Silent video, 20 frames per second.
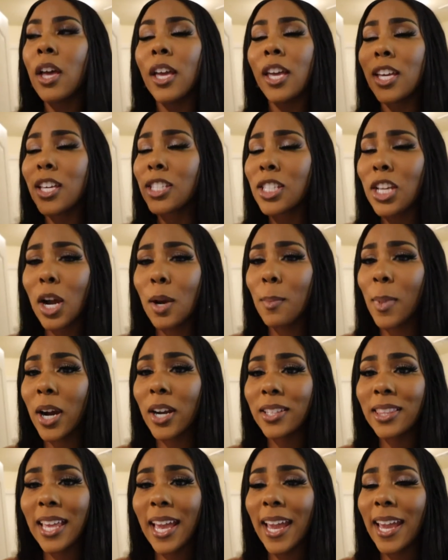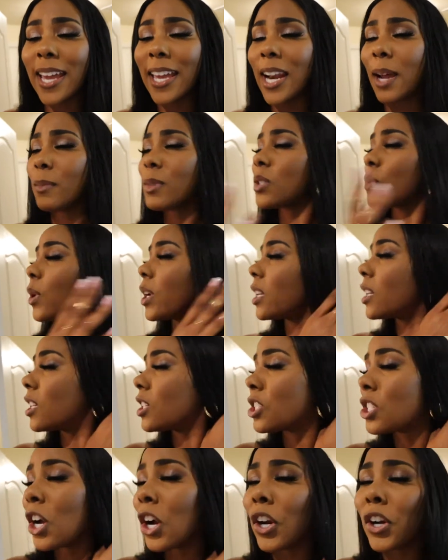it's her birthday and I'm just ready to
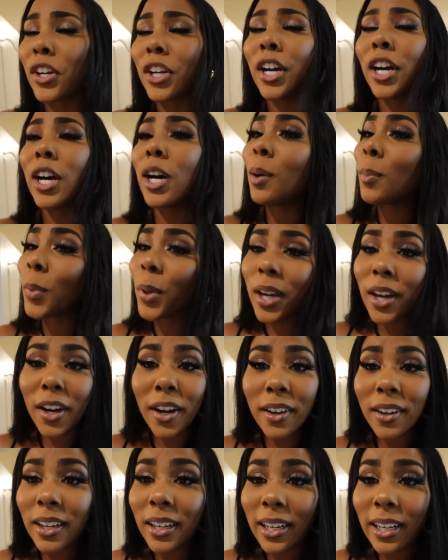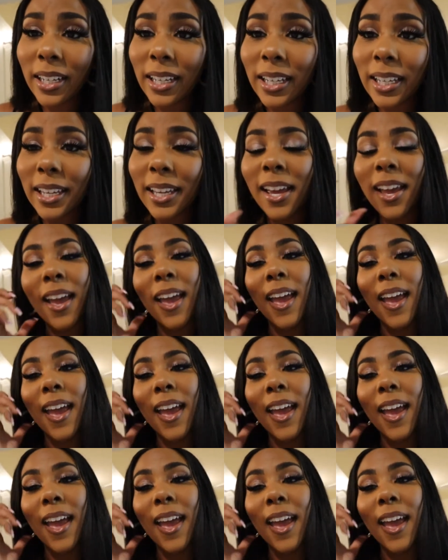turn up with her, honey.